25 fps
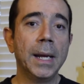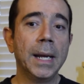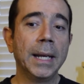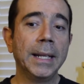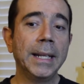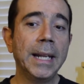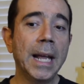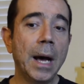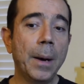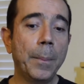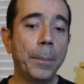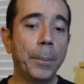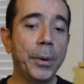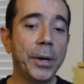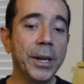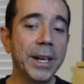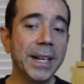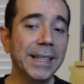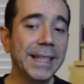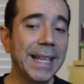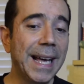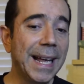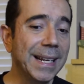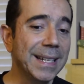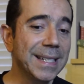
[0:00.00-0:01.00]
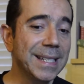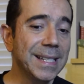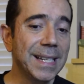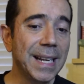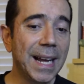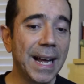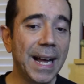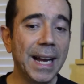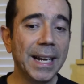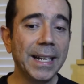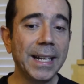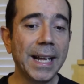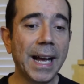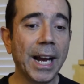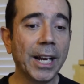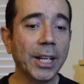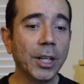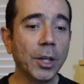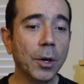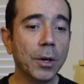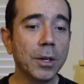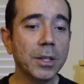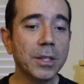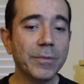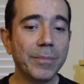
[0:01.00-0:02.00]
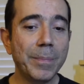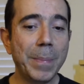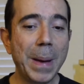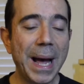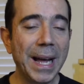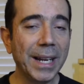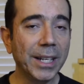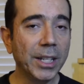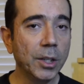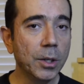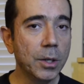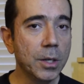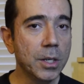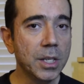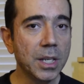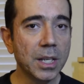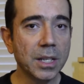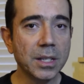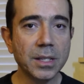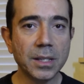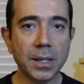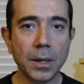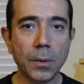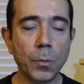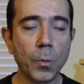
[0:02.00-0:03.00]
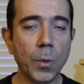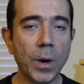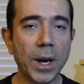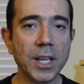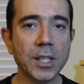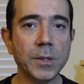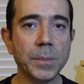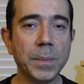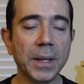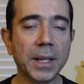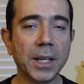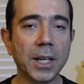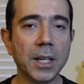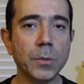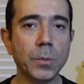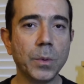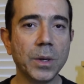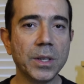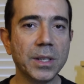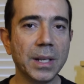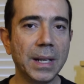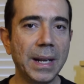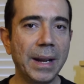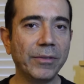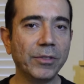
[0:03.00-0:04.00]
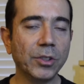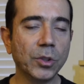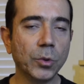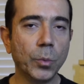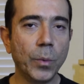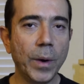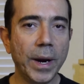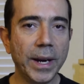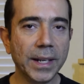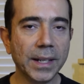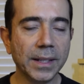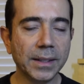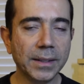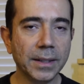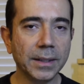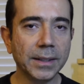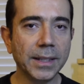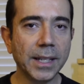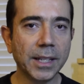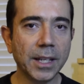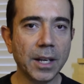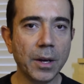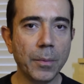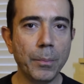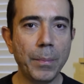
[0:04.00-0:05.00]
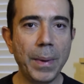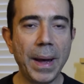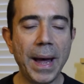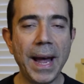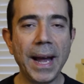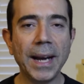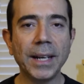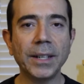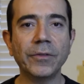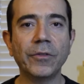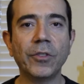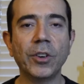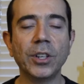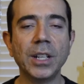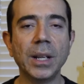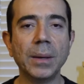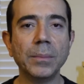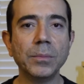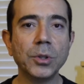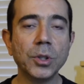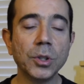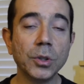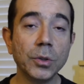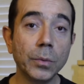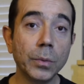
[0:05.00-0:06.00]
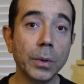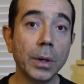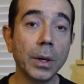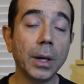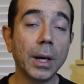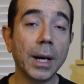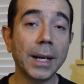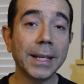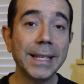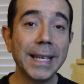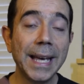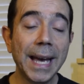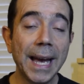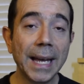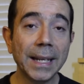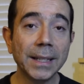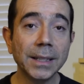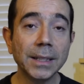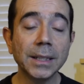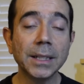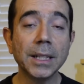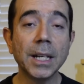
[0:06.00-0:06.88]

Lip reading: Now, putting that aside, I know it's bad news in some ways because we still have to wait until they come back for them to again